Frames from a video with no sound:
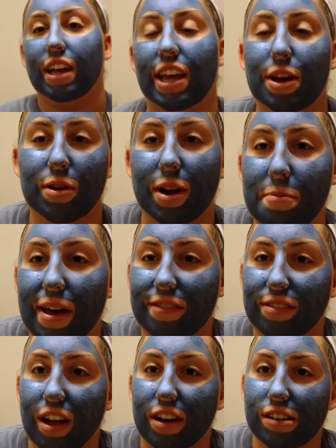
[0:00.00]
Hey, what up, my
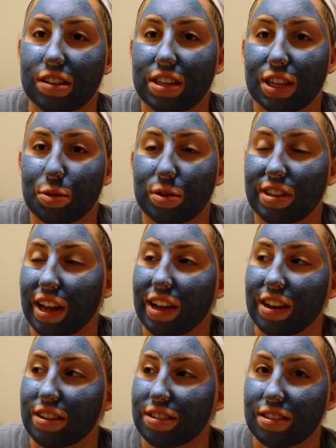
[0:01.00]
vloggers? Guess what day
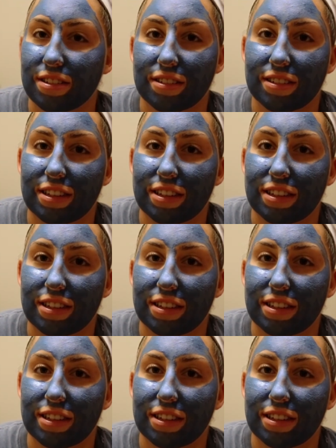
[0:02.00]
it is?